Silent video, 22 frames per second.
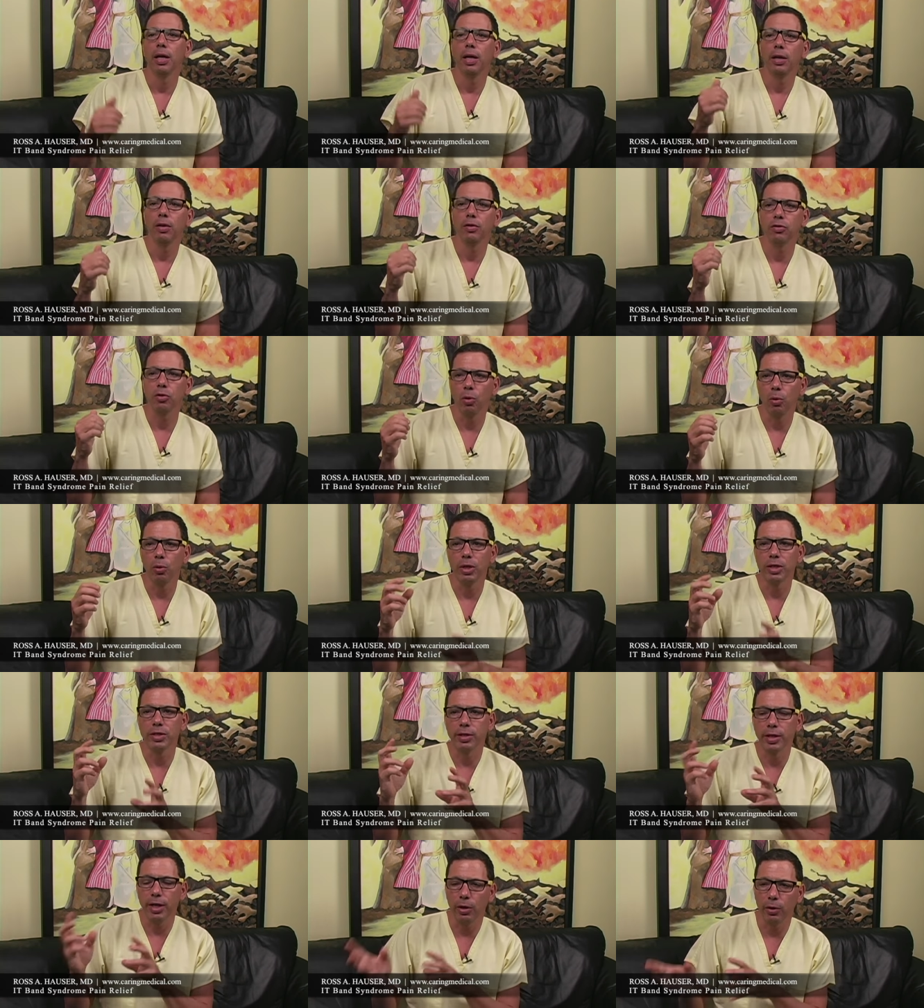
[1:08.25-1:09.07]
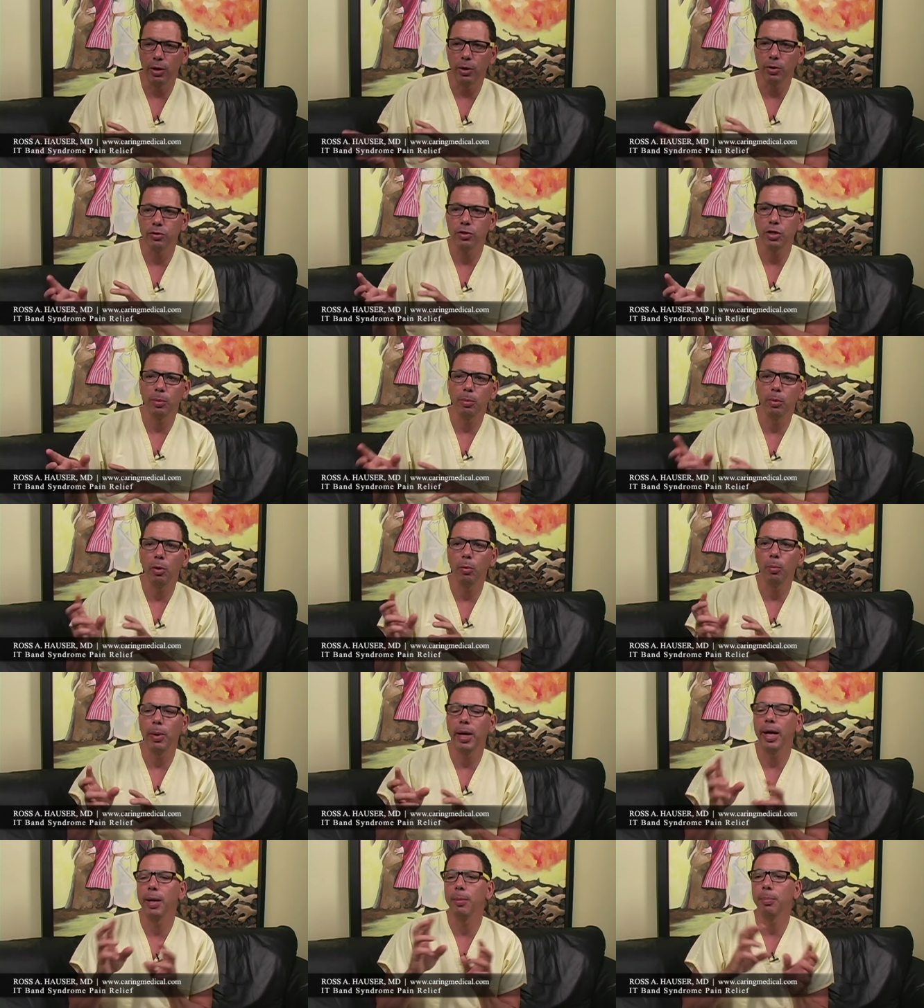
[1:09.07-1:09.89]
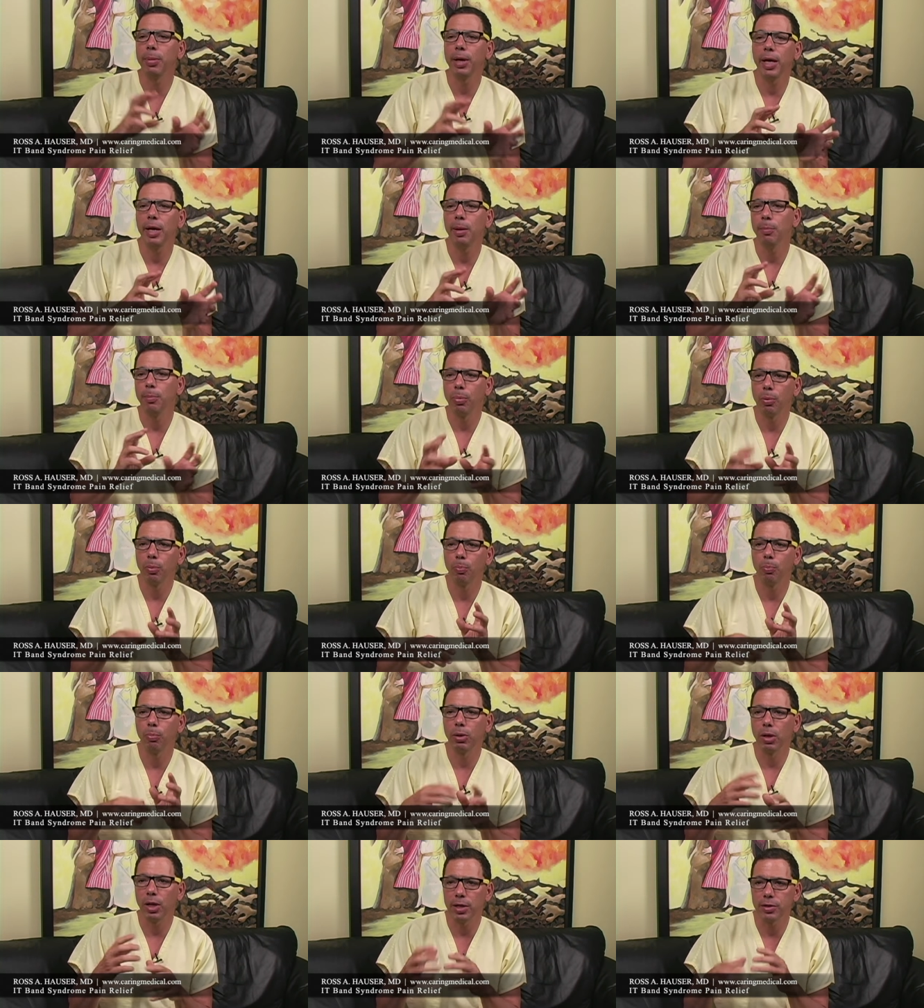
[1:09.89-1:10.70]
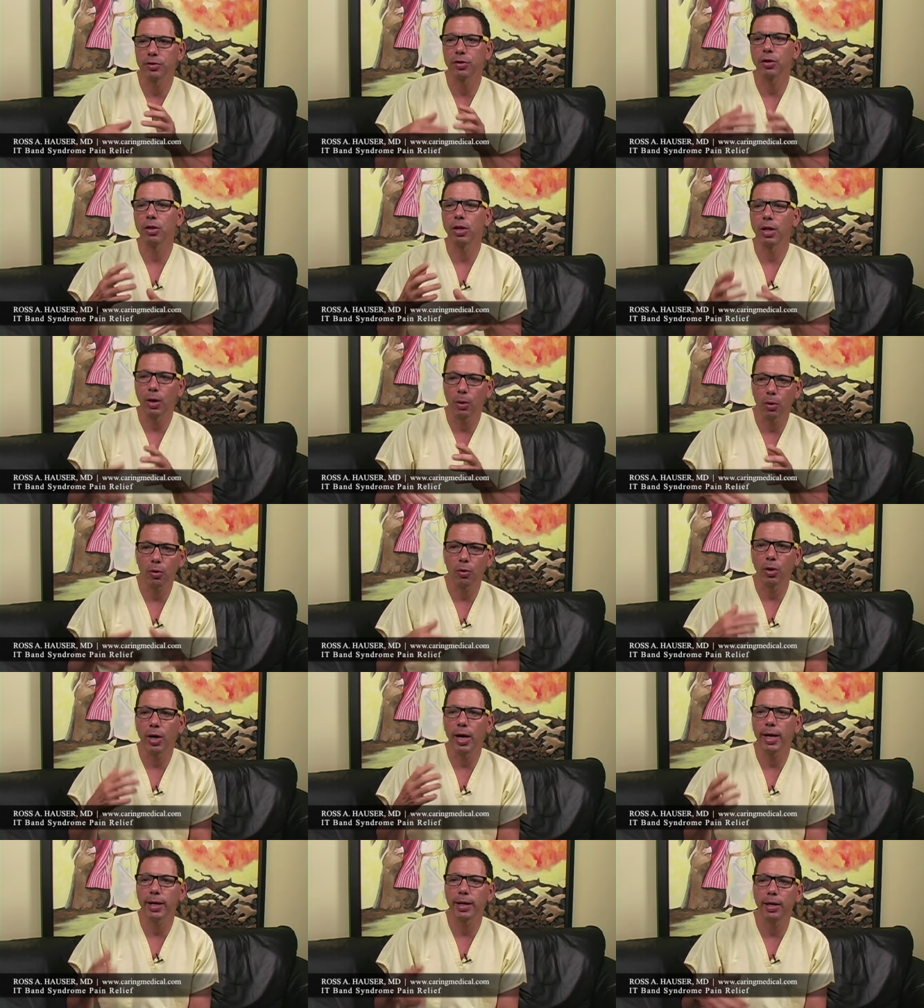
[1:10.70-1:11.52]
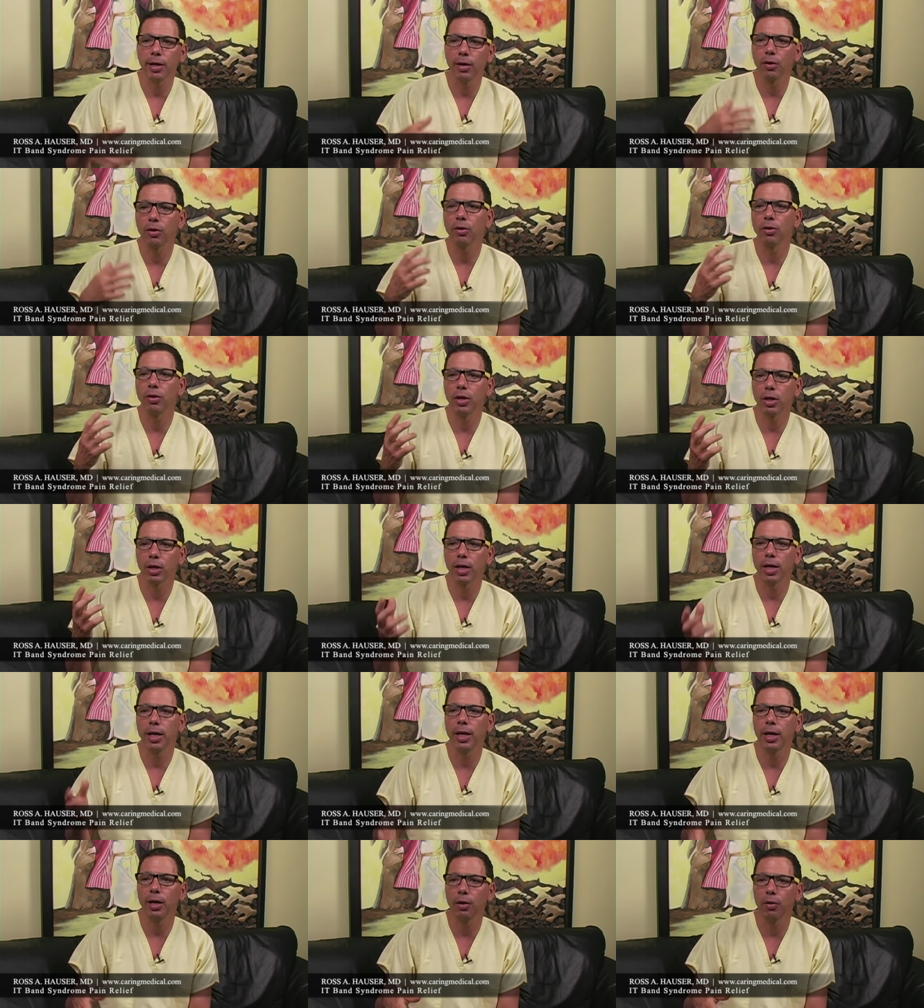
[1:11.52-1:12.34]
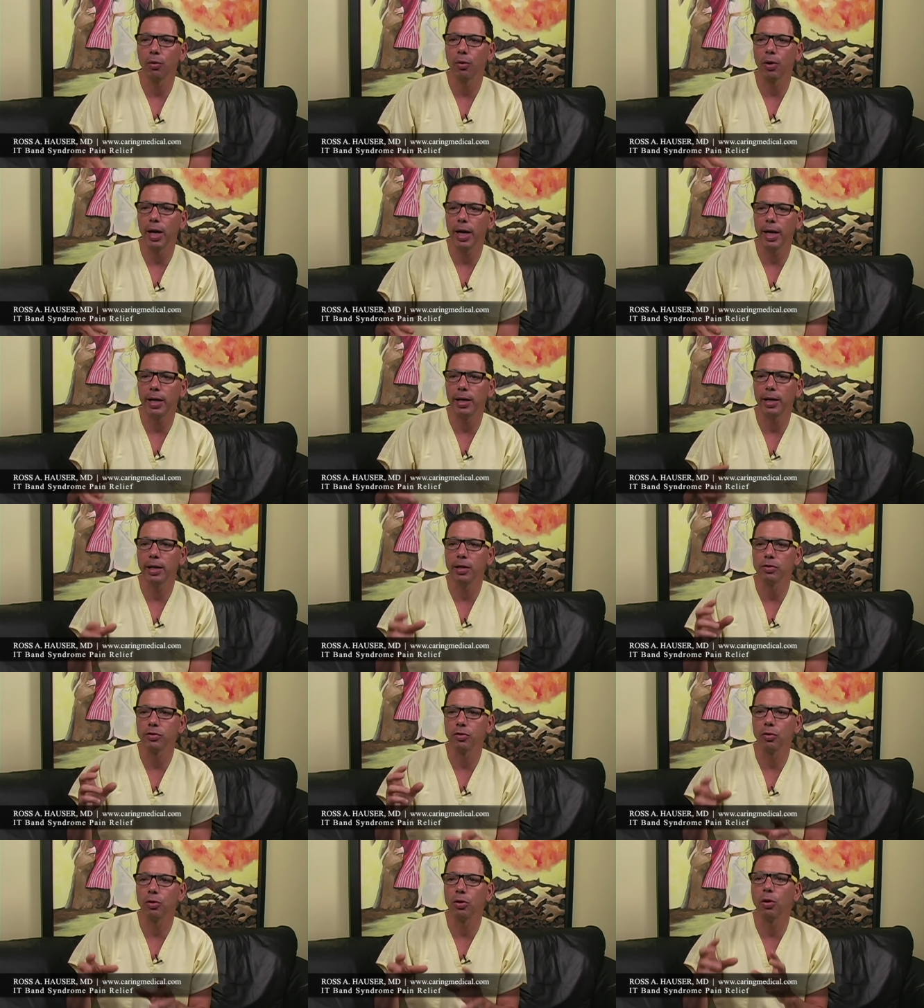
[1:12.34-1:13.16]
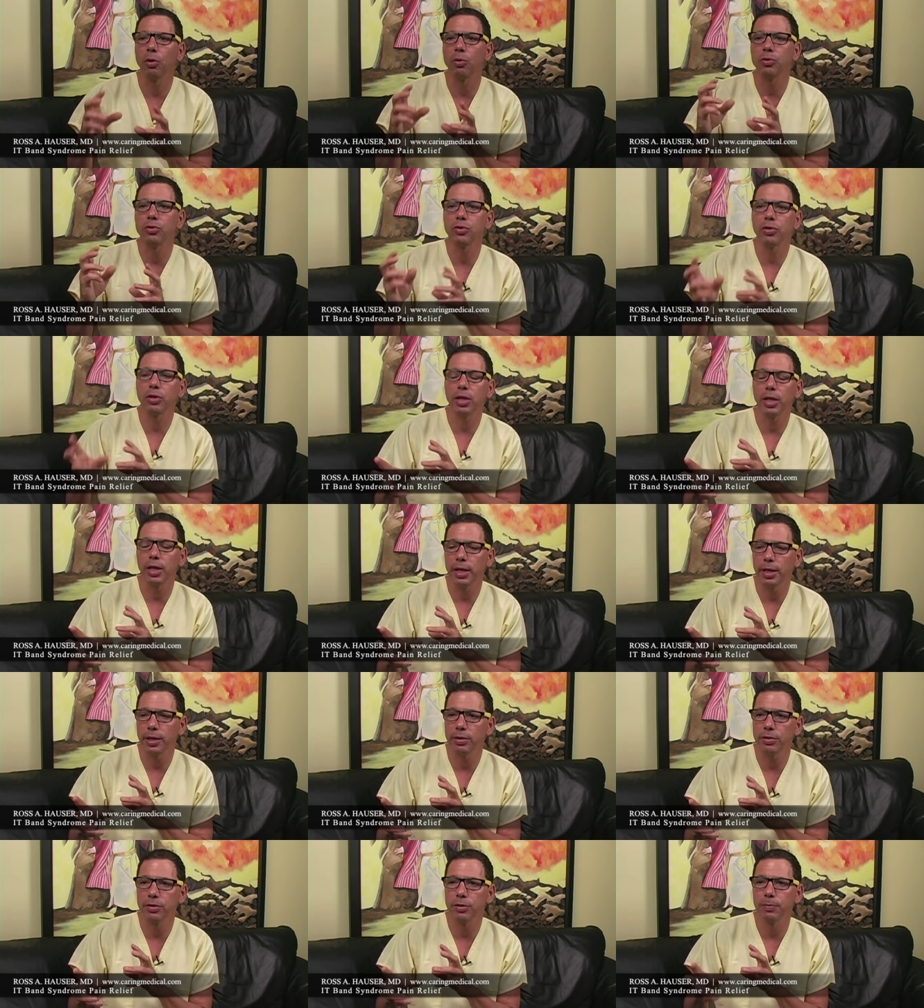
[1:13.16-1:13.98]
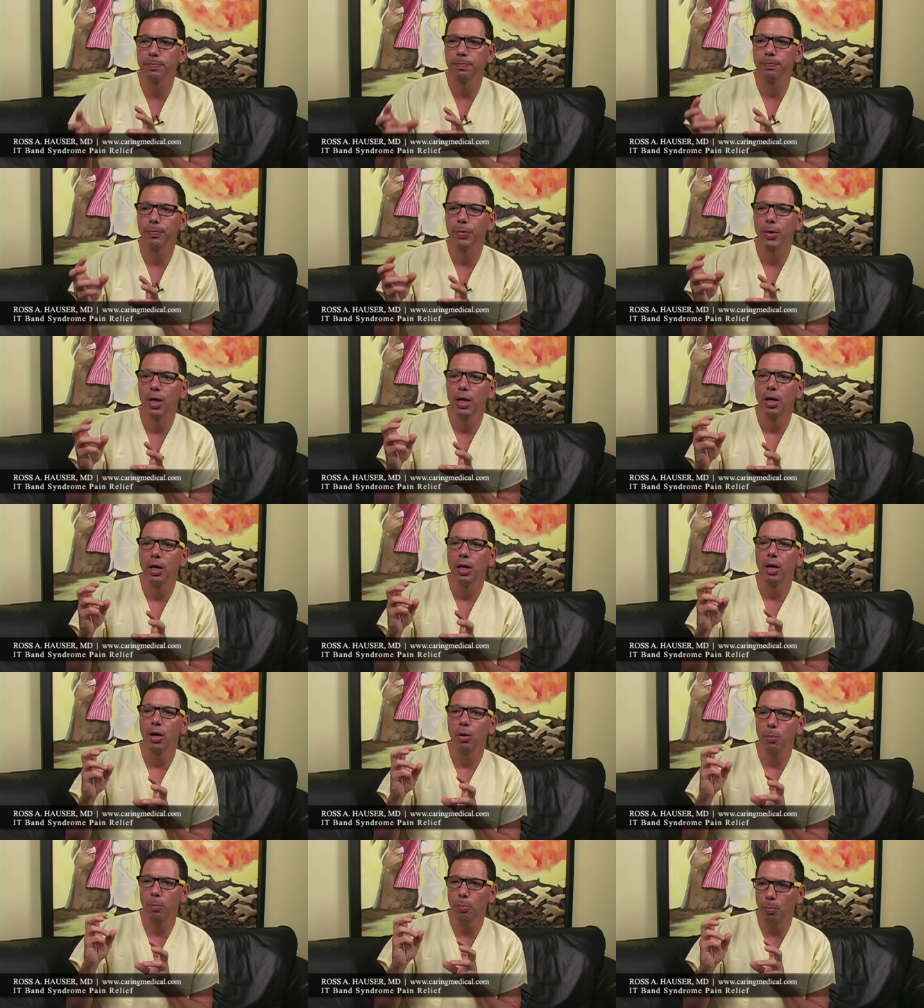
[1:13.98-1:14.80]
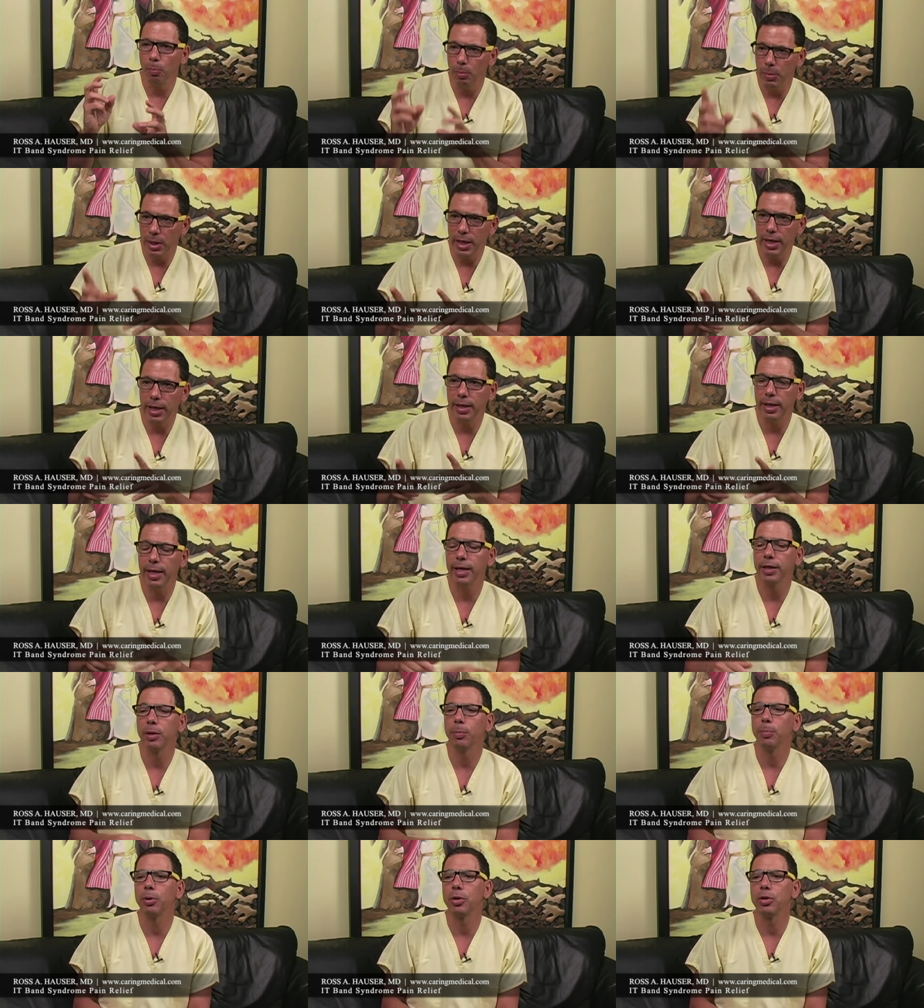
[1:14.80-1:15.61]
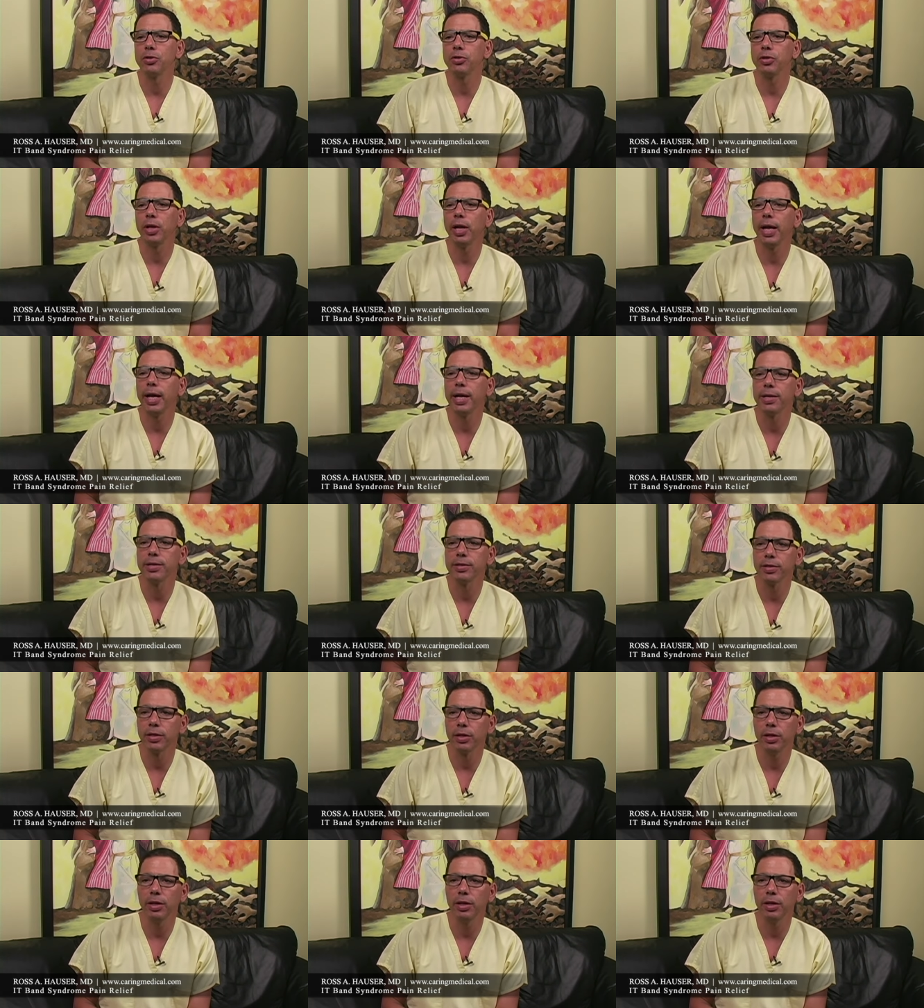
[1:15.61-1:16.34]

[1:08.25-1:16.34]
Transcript: So it's iliotibial band pain plus cracking, clicking, grinding. So those things mean that the person has